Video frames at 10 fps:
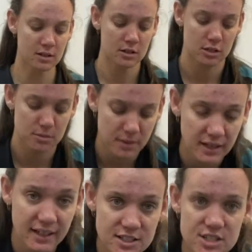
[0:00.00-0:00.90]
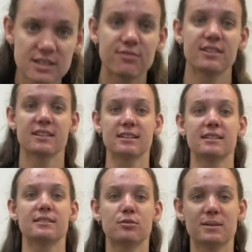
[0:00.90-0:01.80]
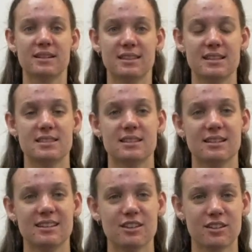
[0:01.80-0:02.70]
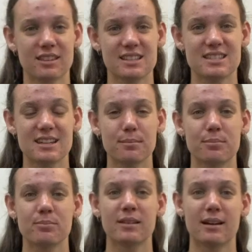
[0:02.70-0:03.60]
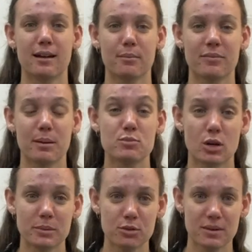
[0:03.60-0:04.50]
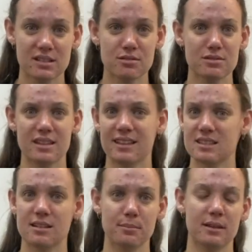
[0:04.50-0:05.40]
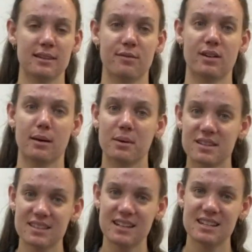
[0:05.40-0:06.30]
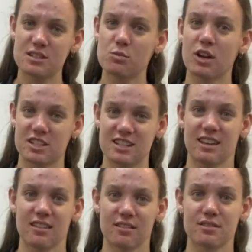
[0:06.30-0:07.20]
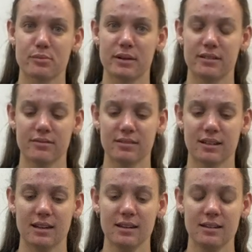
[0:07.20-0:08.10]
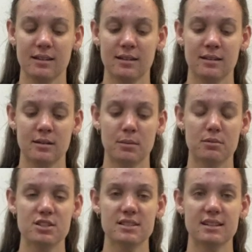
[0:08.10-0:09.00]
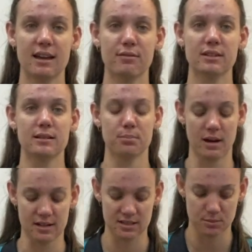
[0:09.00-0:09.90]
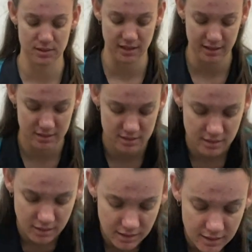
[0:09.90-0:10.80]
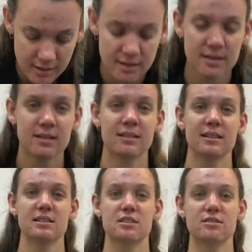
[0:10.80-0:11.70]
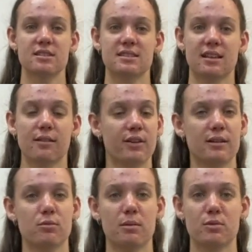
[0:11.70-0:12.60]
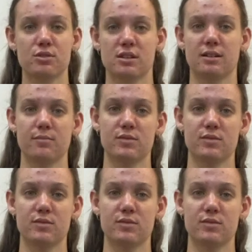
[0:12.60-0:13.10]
You might actually feel it a little bit in these, these deep abdominal muscles, and that's completely fine because they need to work together as well, okay? But we're just going to have a little practice with that. So let's do this elevator one more time.